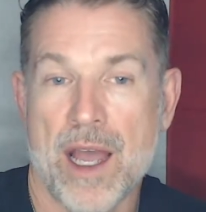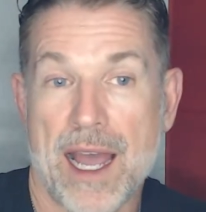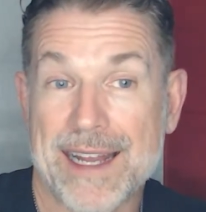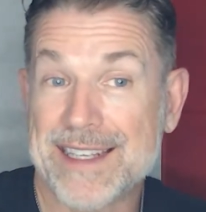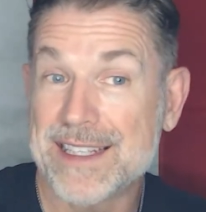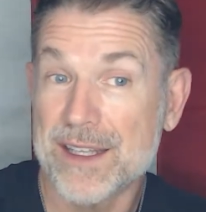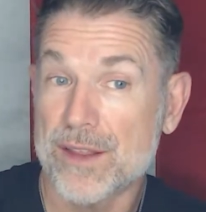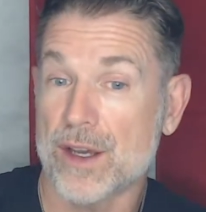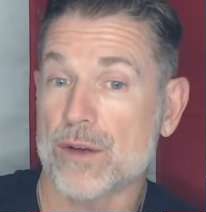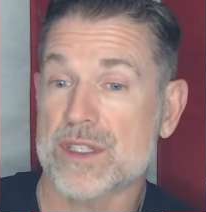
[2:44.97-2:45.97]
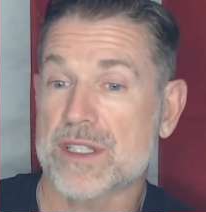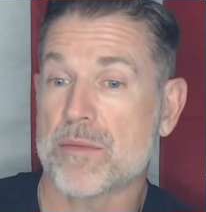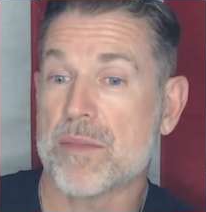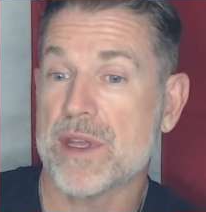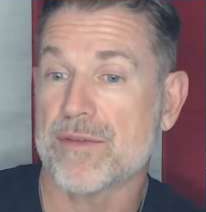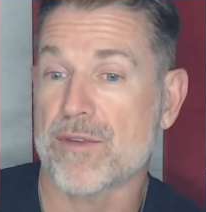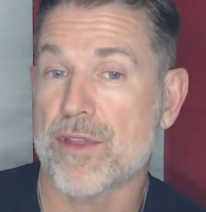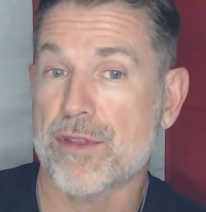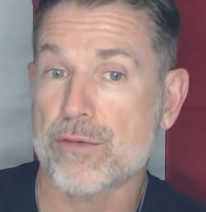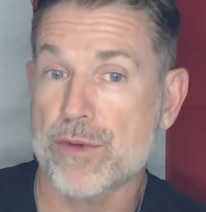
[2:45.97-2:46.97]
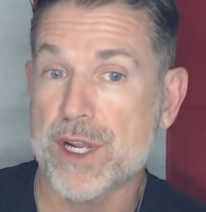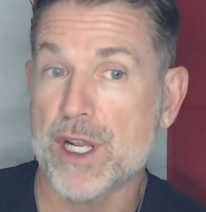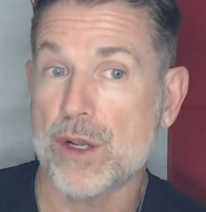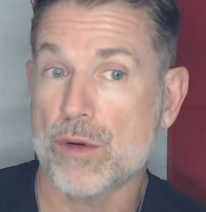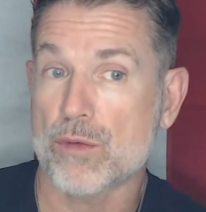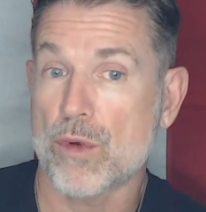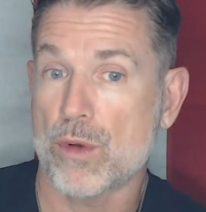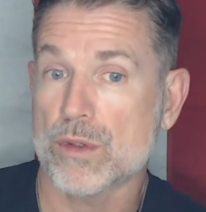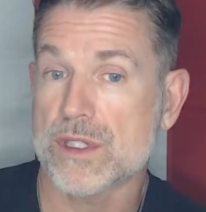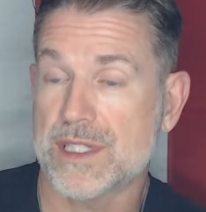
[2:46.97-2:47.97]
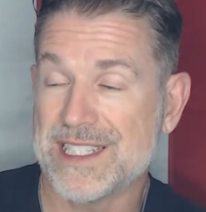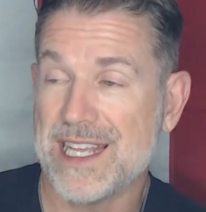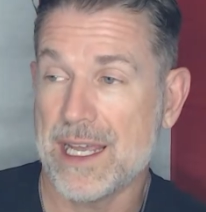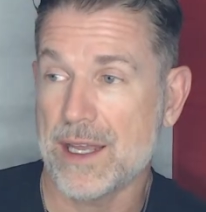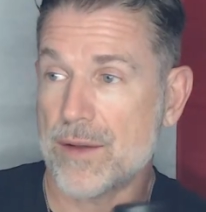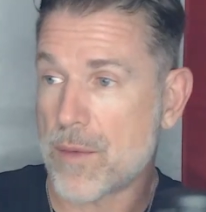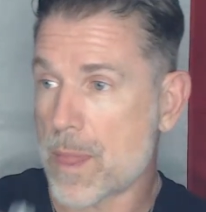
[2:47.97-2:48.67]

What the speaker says: I did, though, submit for 3 roles today.